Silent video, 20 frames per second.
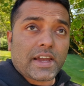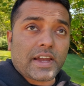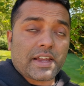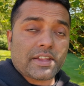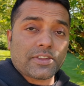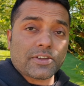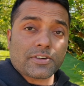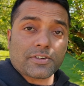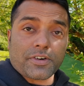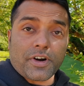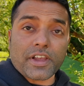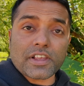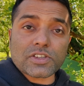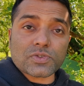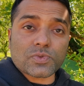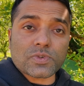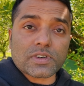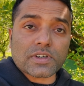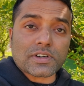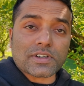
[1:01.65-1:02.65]
and the
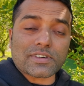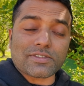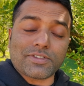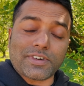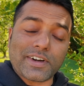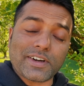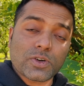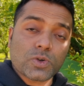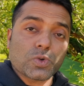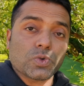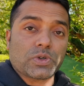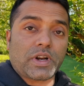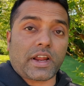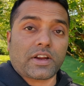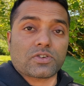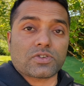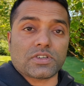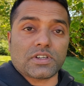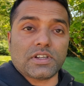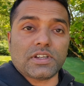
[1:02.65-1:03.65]
rates were very good
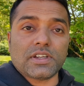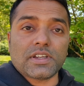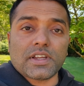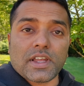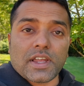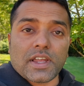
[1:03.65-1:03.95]
actually,